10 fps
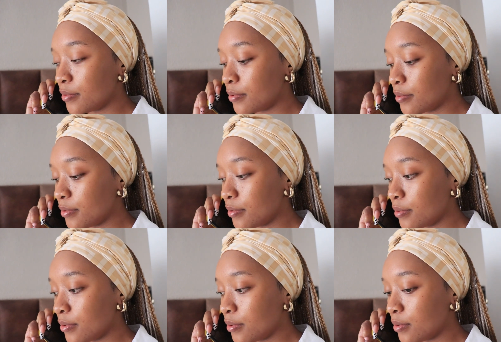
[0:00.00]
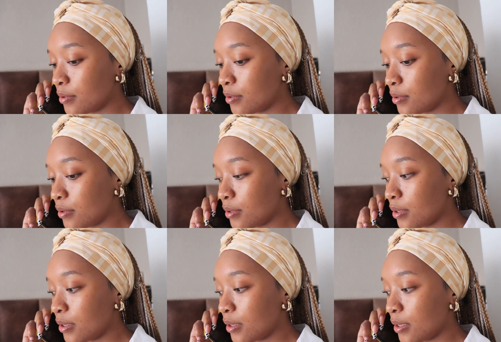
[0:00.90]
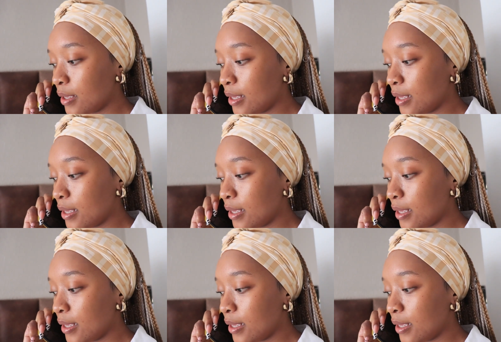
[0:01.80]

(silence)